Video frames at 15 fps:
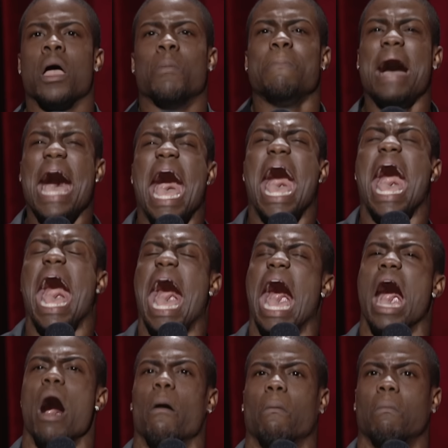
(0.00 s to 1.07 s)

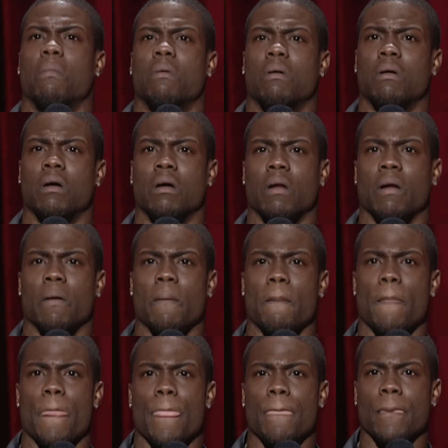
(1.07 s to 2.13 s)
Mom.
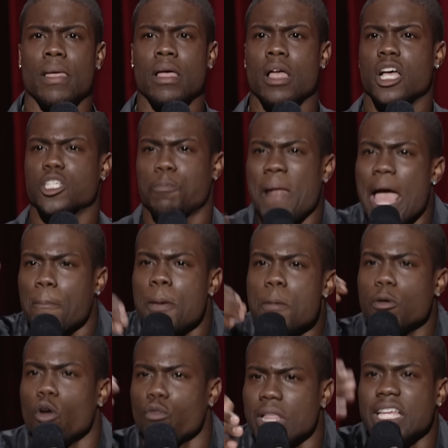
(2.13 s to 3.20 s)
Because black
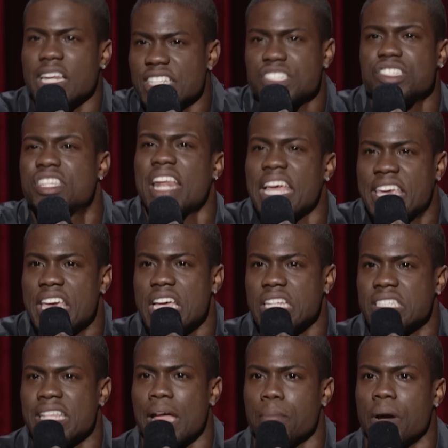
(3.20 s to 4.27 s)
people don't really listen to their
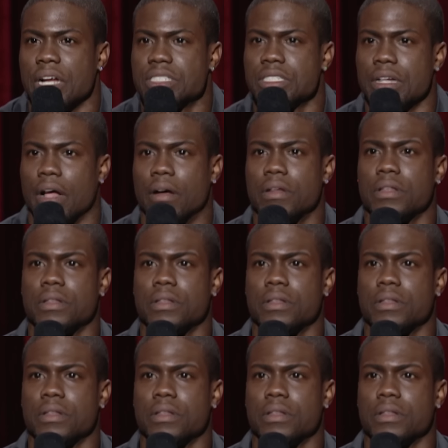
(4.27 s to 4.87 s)
kids that much. You know.